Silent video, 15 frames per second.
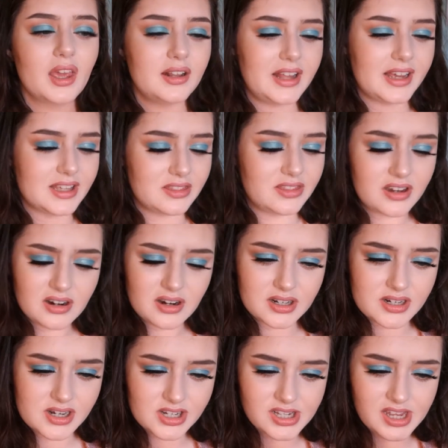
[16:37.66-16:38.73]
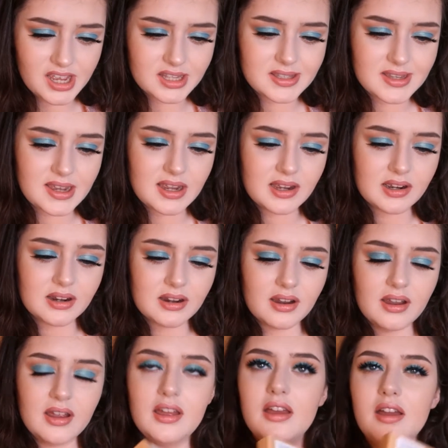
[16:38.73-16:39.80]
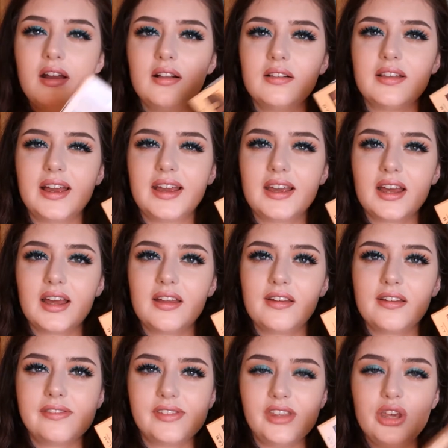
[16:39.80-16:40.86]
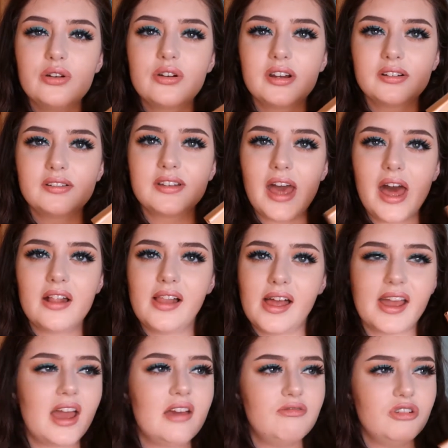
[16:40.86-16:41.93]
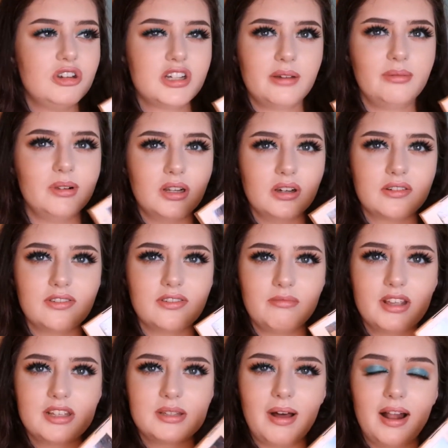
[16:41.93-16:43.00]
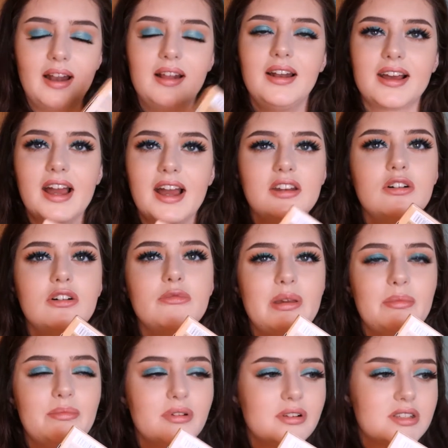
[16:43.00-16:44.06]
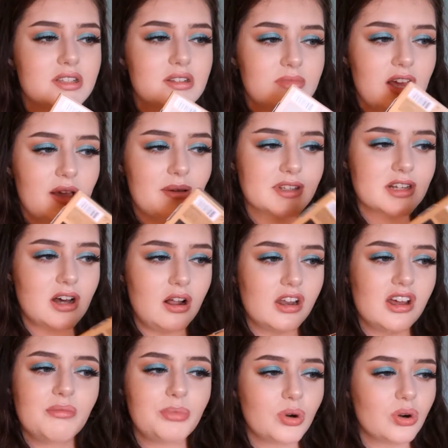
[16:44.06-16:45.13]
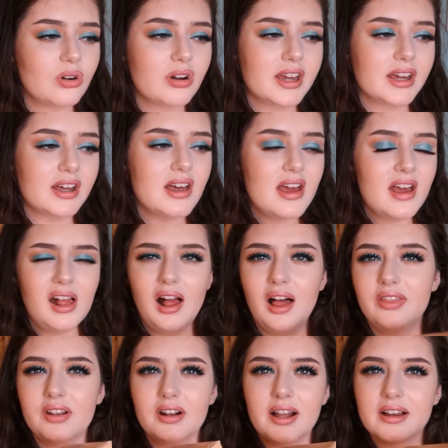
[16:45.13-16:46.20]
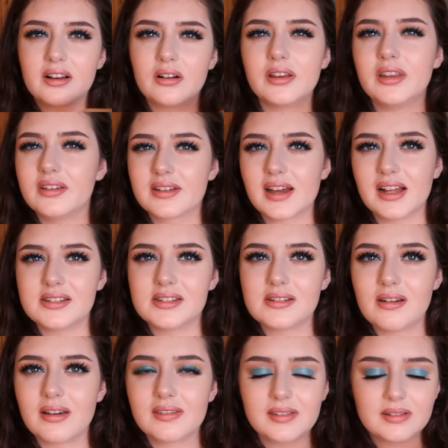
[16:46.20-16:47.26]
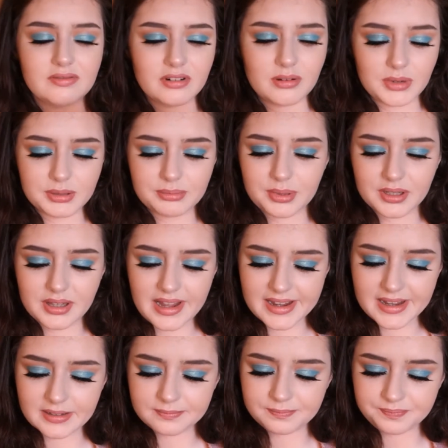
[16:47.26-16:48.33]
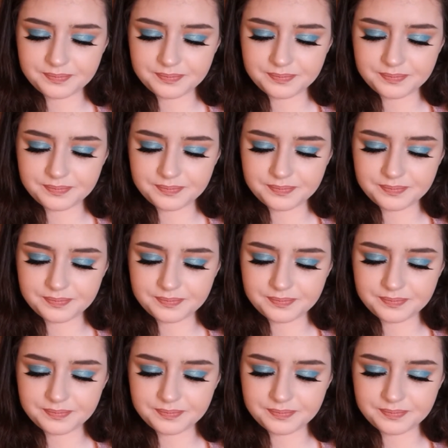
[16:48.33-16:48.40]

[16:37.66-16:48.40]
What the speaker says: like, there are shades here, like you can get like every type of look from this palette. Like I know people sometimes call it boring and they're like, oh, you can't do anything from it, but like